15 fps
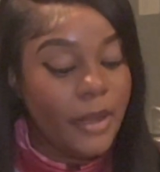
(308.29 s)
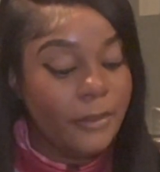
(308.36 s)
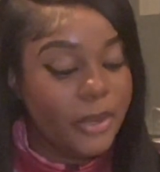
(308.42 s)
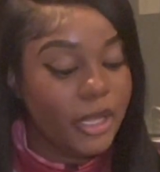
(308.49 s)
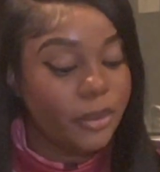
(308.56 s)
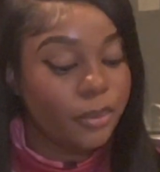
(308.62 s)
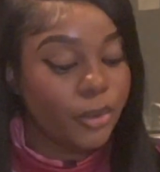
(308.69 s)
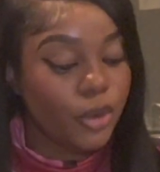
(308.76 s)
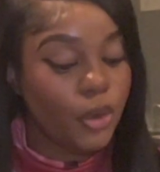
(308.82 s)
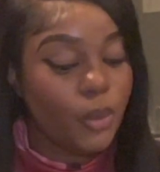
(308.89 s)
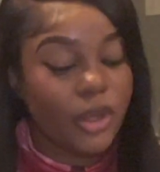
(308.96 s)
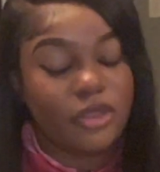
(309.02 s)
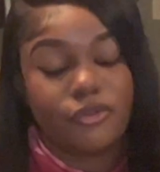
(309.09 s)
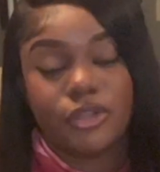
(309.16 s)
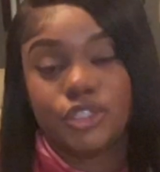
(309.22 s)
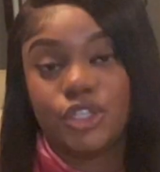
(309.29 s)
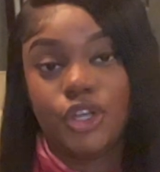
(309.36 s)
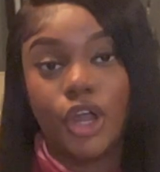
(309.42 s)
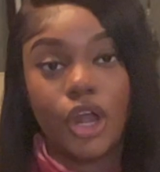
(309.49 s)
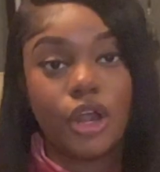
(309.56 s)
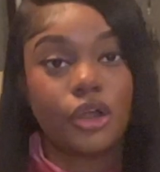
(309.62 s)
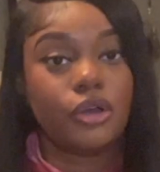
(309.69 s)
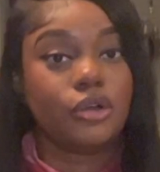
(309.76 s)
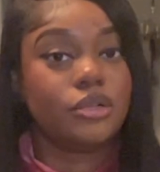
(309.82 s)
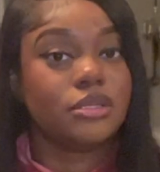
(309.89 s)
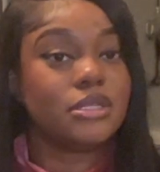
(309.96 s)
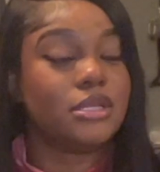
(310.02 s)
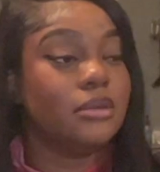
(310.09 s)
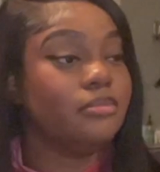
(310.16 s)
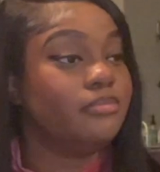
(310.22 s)
people, whether it's
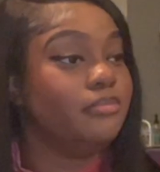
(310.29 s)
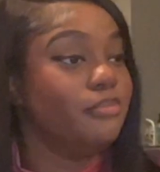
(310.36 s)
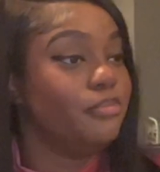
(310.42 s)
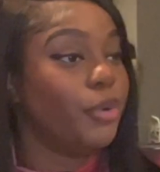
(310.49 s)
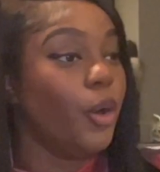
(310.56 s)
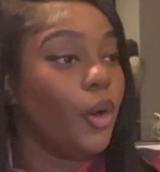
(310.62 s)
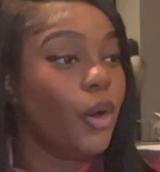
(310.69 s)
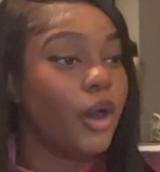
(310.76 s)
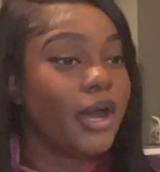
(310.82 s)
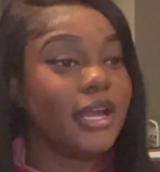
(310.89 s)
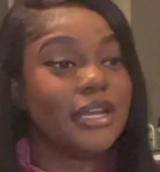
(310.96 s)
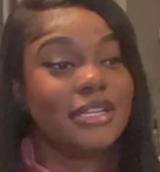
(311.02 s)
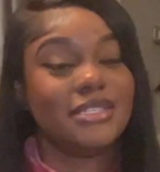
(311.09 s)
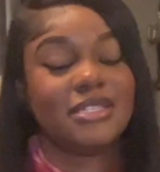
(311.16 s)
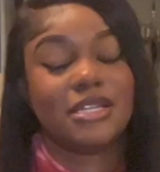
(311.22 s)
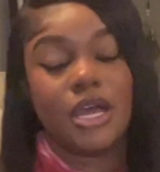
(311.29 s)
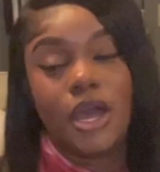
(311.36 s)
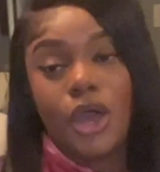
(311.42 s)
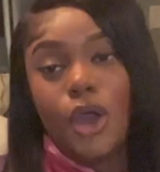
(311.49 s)
girls, boys,